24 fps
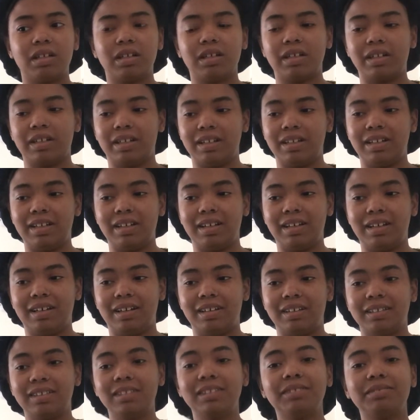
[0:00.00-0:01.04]
And then y'all,
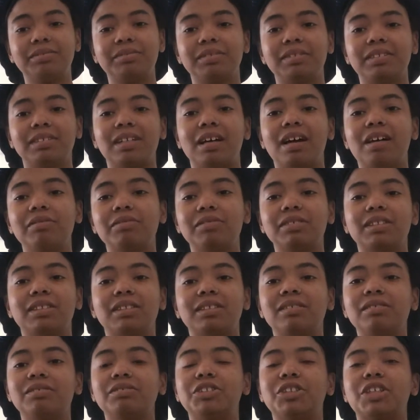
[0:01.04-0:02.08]
I was
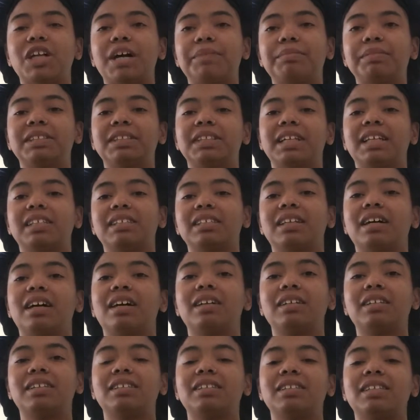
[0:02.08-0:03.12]
so traumatized
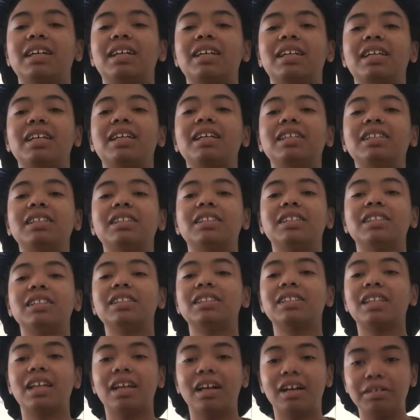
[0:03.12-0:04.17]
because like he just
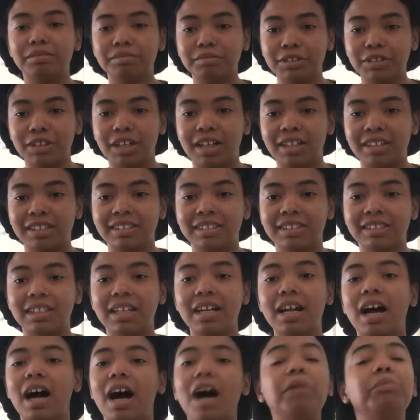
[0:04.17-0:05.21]
kept trying to.
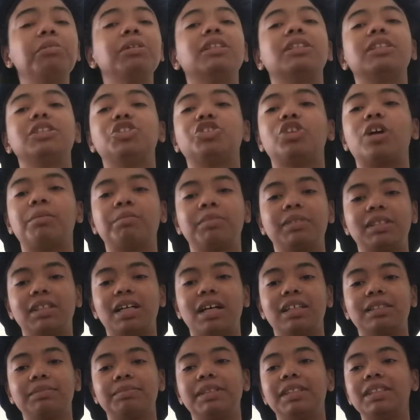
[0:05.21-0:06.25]
I wasn't
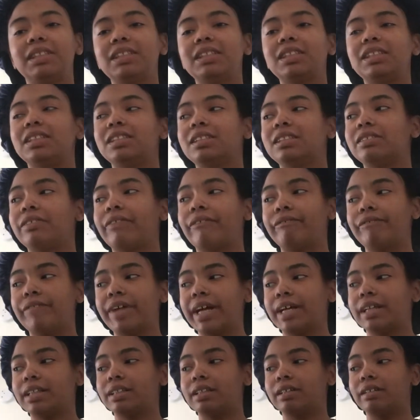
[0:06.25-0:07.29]
traumatized, but it's just the
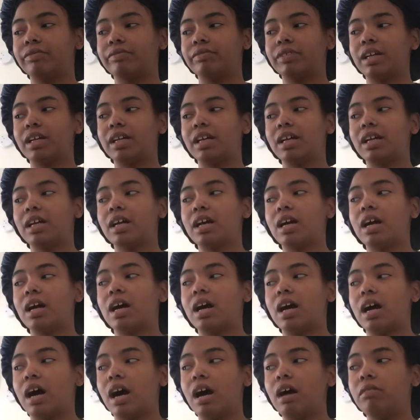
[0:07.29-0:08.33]
fact of like
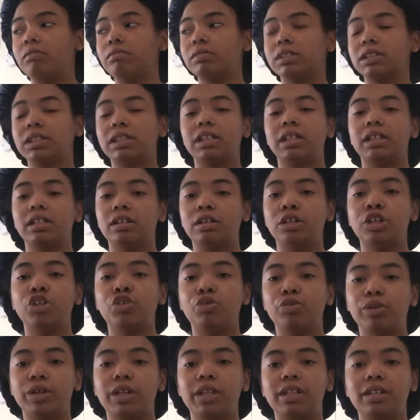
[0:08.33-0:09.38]
I was getting
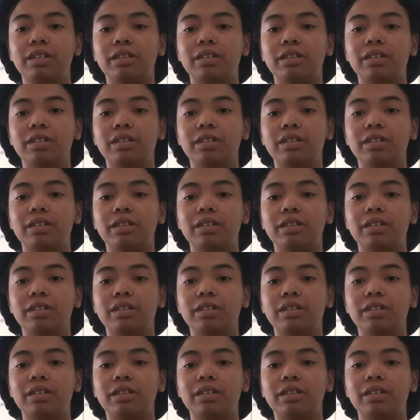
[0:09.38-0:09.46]
annoyed.